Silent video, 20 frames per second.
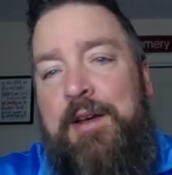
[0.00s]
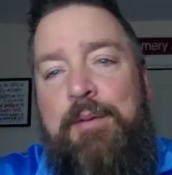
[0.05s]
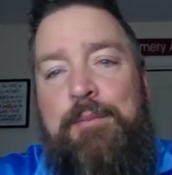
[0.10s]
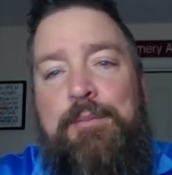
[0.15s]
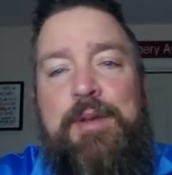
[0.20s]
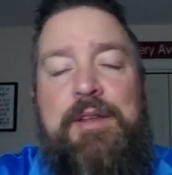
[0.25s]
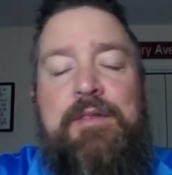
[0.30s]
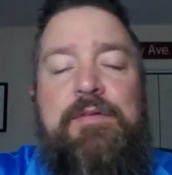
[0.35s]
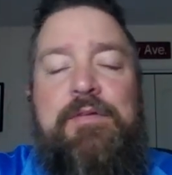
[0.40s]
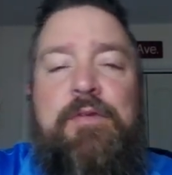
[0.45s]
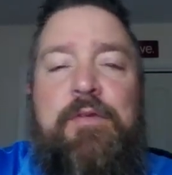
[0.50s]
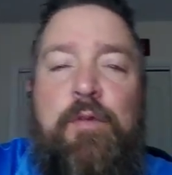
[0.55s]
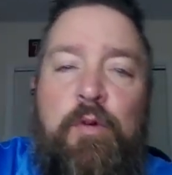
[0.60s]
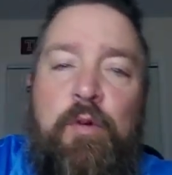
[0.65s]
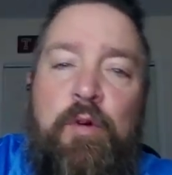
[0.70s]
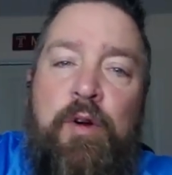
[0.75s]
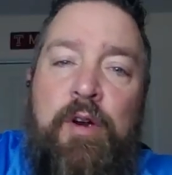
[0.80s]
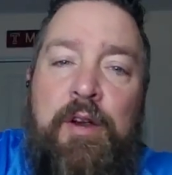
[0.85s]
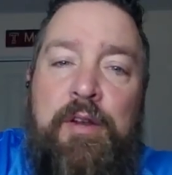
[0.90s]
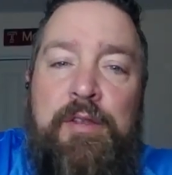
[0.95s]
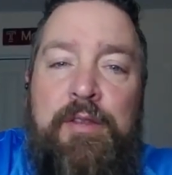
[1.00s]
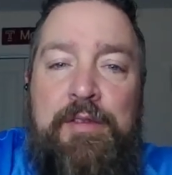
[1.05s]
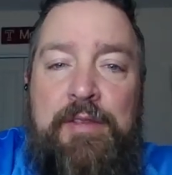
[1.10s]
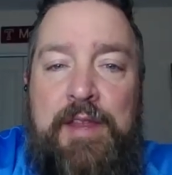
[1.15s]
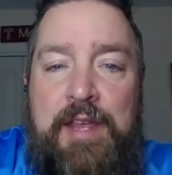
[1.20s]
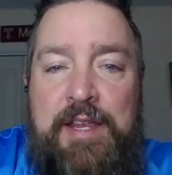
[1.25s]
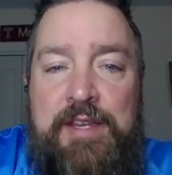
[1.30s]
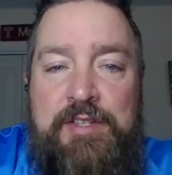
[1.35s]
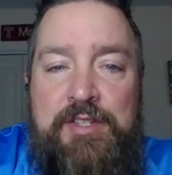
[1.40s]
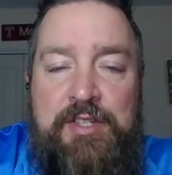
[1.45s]
before
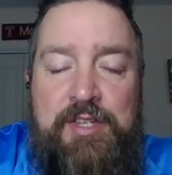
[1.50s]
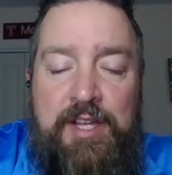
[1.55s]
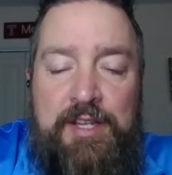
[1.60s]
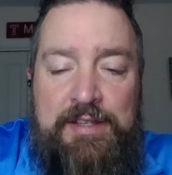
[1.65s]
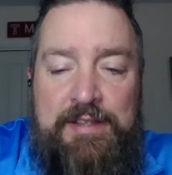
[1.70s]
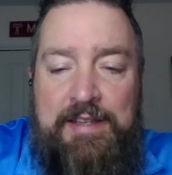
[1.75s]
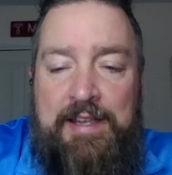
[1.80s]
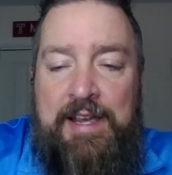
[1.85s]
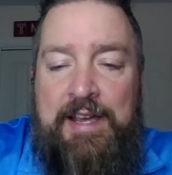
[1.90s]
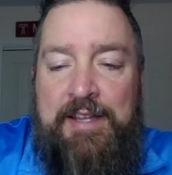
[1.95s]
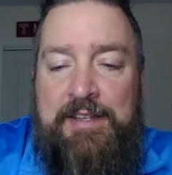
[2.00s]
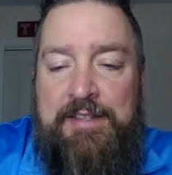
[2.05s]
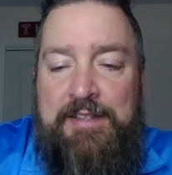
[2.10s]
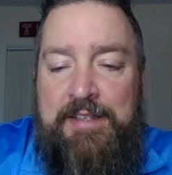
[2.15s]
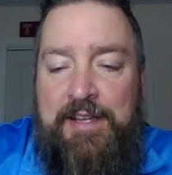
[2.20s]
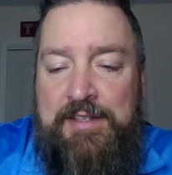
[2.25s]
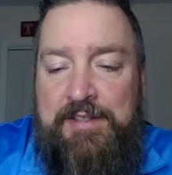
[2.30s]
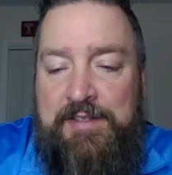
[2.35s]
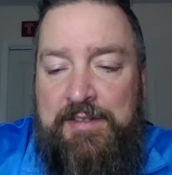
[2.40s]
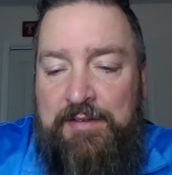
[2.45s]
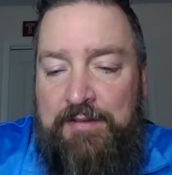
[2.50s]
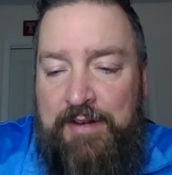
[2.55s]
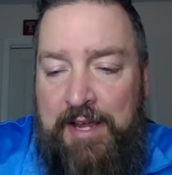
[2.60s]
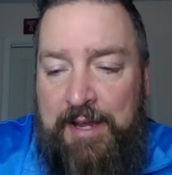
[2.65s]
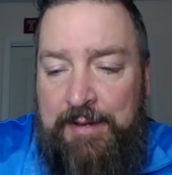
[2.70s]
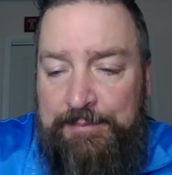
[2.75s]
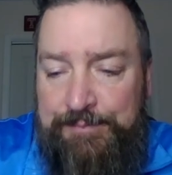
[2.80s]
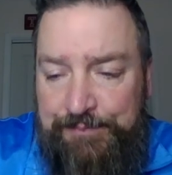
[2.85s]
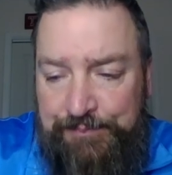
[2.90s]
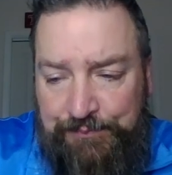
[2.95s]
they shut down yesterday.